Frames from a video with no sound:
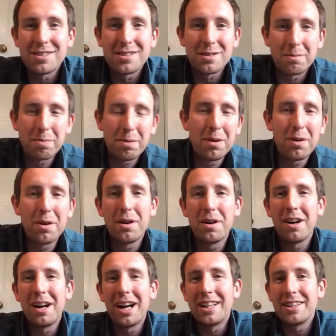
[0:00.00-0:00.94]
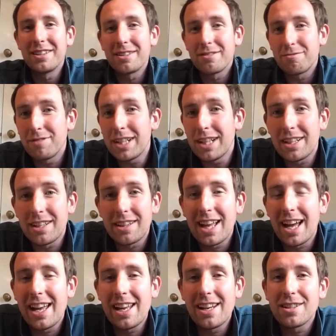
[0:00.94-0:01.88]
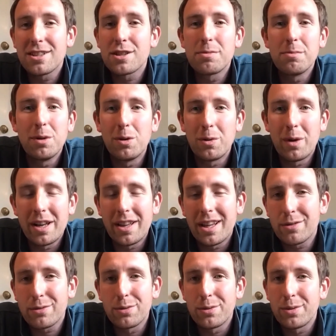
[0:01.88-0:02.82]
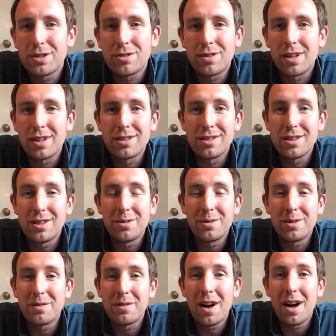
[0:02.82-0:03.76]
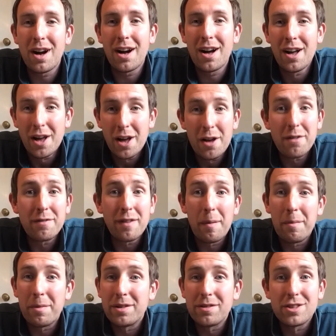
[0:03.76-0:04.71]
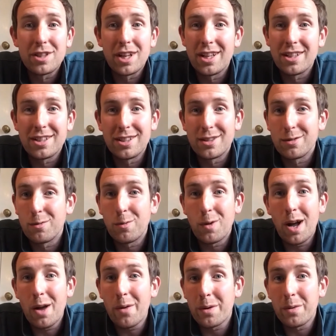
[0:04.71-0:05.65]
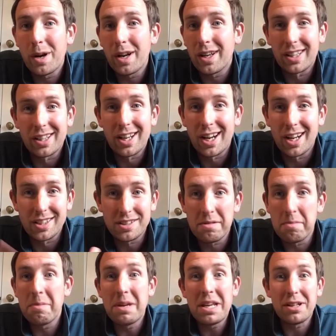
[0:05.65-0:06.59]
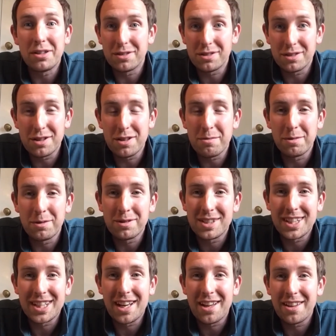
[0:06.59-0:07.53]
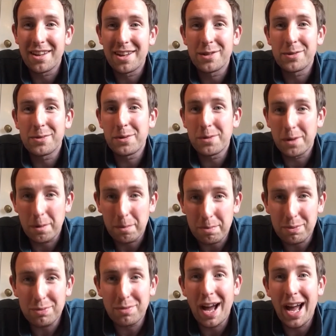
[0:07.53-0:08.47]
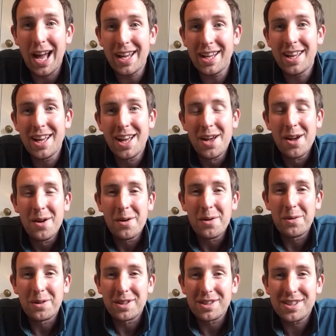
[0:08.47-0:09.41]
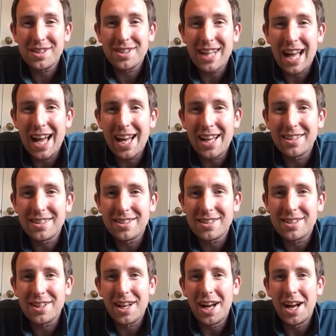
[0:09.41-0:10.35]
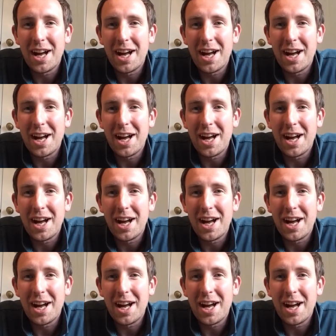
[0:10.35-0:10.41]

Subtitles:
and support. And really, that in a small way, that's what we're trying to do with our family of churches, and why we're working hard to meet on Zoom all together is we want to pray, we want to stand